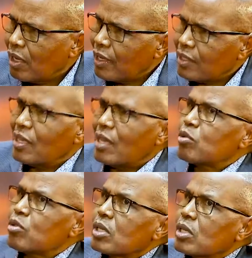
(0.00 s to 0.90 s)
It
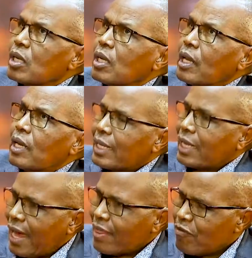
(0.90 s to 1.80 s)
seems
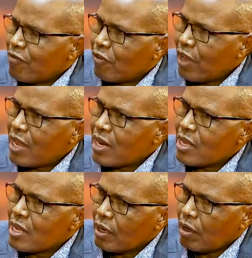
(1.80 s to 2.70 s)
like at the
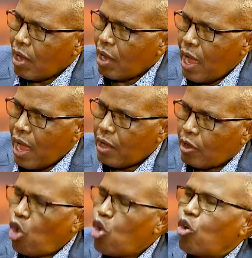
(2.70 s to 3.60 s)
very
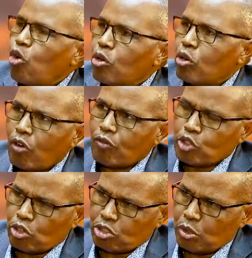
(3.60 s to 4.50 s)
call of
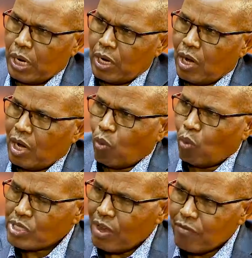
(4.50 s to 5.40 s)
Joshua
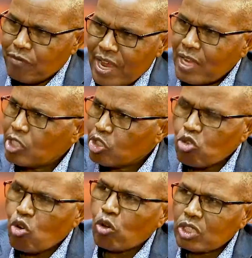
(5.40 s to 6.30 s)
was a very
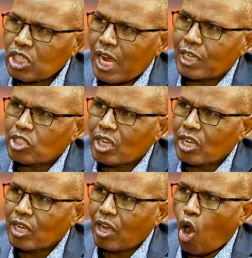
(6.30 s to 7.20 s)
strong charge.
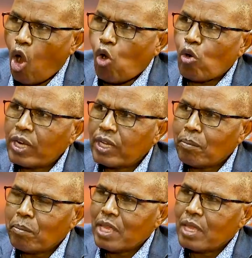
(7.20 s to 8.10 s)
Only
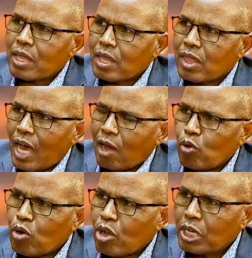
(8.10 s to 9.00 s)
be thou
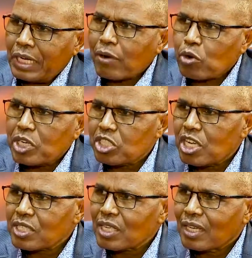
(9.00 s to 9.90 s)

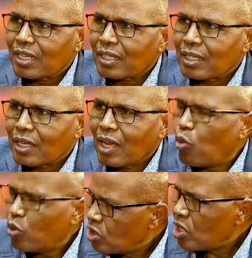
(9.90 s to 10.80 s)
courageous.
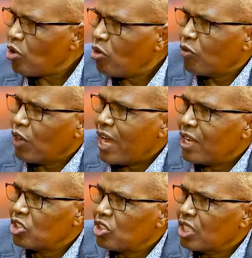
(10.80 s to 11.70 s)
What's the role of
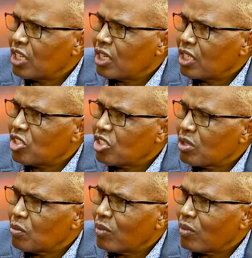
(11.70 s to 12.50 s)
courage in leadership?